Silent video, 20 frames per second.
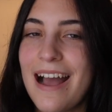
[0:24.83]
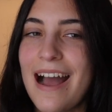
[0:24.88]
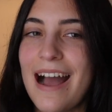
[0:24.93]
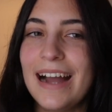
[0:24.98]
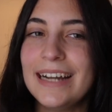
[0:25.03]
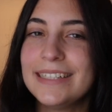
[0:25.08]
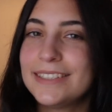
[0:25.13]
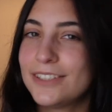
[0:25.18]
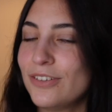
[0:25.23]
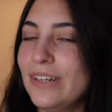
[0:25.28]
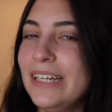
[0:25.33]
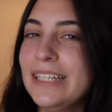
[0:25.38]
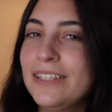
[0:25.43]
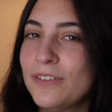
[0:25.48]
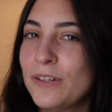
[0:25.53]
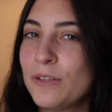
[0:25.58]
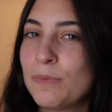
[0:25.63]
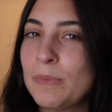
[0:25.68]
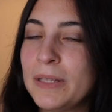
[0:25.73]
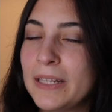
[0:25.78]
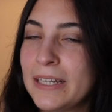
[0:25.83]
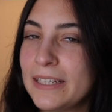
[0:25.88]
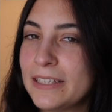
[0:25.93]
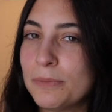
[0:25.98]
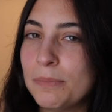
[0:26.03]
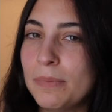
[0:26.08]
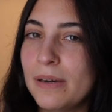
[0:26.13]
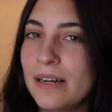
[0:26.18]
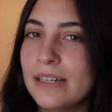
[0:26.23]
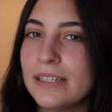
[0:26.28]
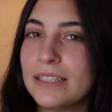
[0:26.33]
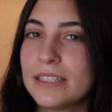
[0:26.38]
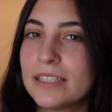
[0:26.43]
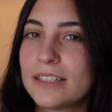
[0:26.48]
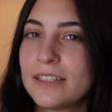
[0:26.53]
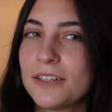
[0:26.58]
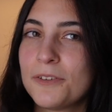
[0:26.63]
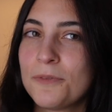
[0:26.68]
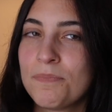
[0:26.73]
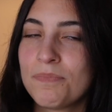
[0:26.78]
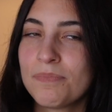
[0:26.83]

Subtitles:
I tried 3D printing in the past.